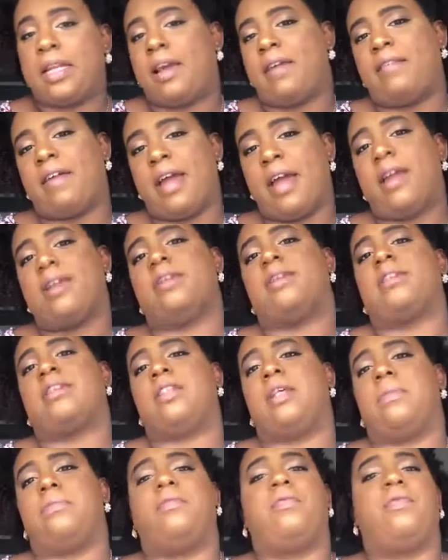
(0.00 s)
have had
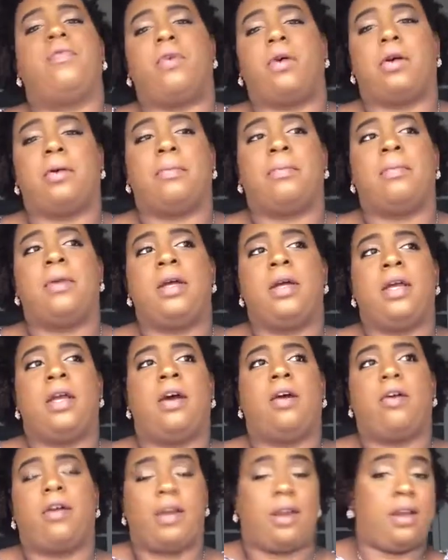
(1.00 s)
some form
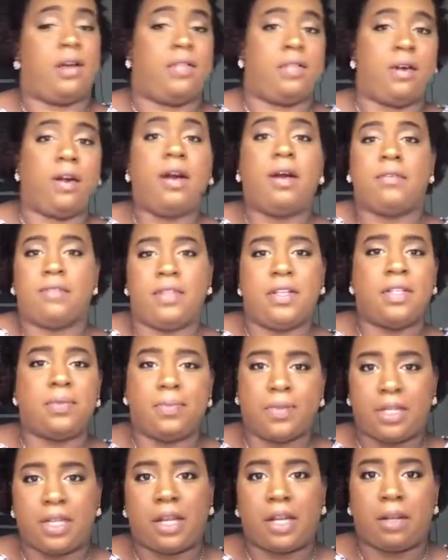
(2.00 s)
or another of this
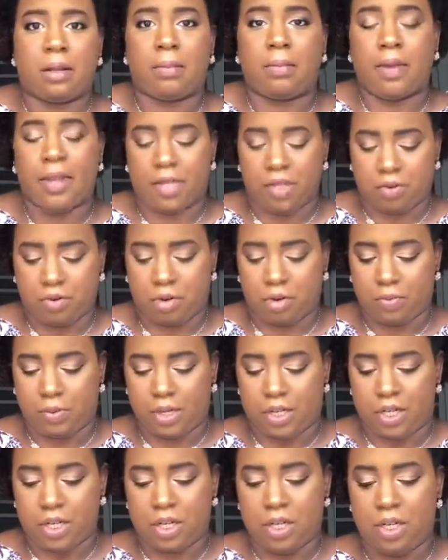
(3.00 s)
particular pastry,
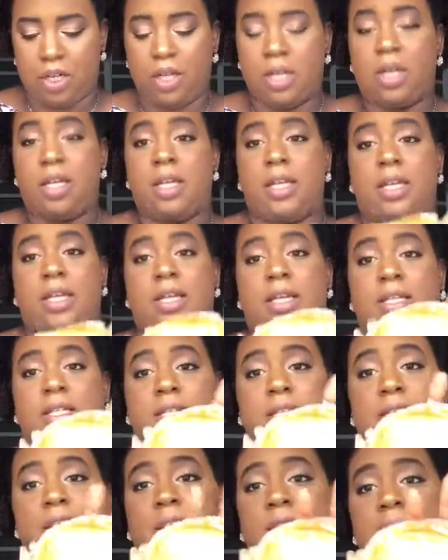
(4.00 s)
which
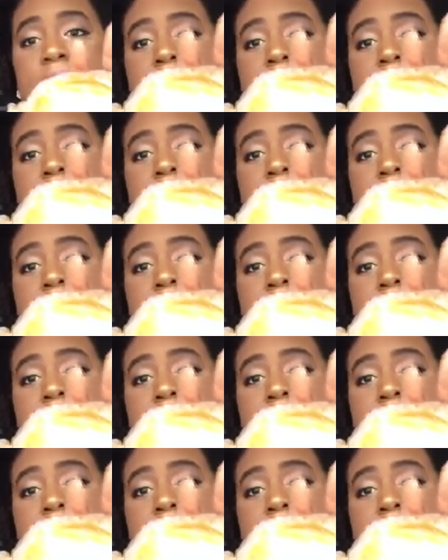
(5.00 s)
is an